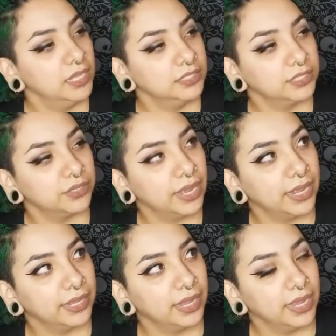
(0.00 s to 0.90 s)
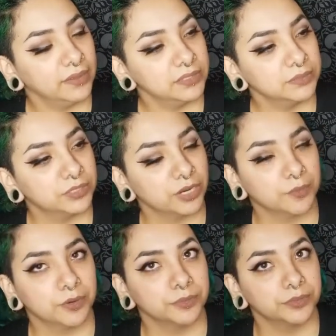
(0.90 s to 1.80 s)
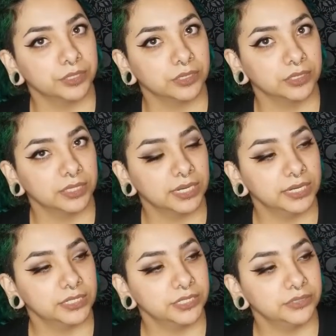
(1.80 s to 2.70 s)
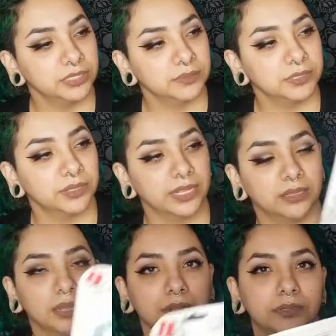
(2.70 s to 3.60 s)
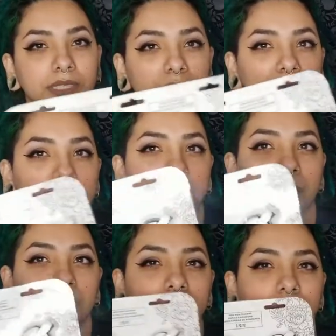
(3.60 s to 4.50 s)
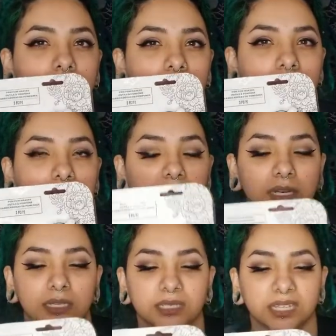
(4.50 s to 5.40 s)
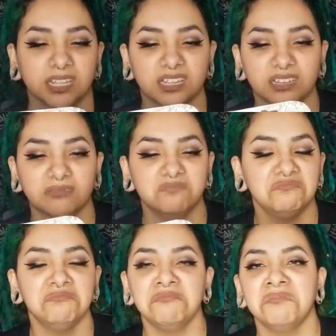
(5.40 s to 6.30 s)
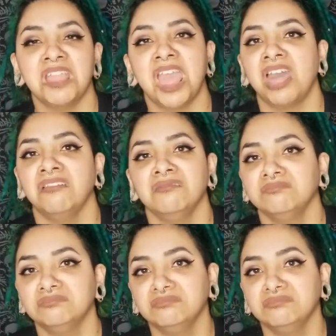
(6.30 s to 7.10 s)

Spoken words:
So I have some dark purple yarn that I needed to use up. So I thought I was going to make a pom-pom garland, and then I said, no.